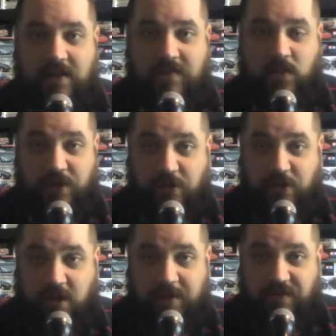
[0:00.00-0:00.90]
We do
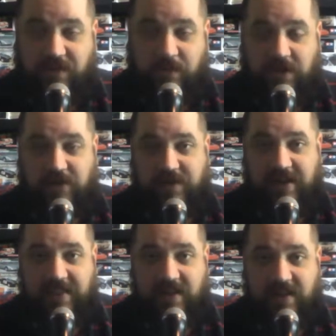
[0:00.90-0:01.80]
automotive here. We don't do any
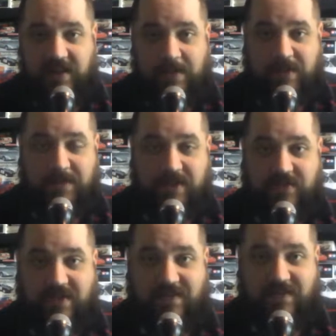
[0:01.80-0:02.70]
of the other IPMS
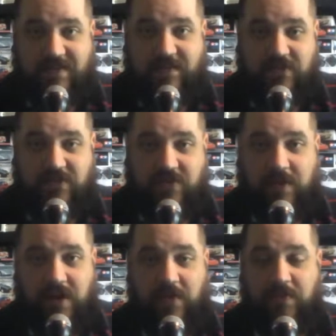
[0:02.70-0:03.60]
stuff because there's
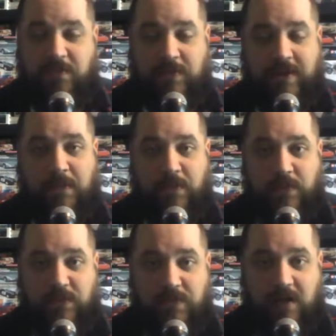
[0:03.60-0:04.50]
plenty of people
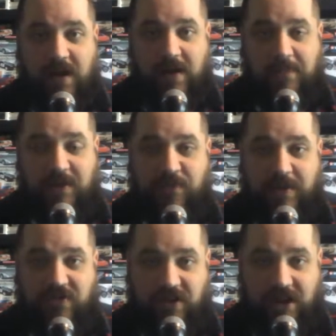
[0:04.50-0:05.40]
who do a much
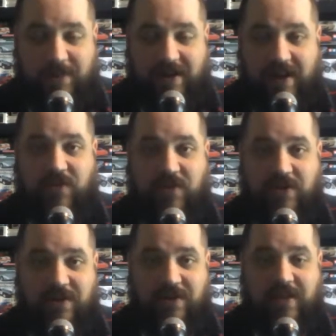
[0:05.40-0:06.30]
better job than I ever
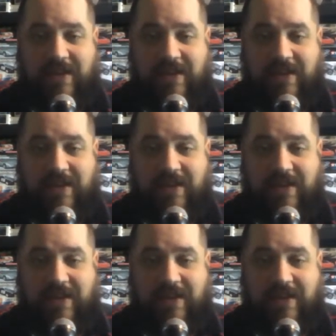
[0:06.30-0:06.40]
could.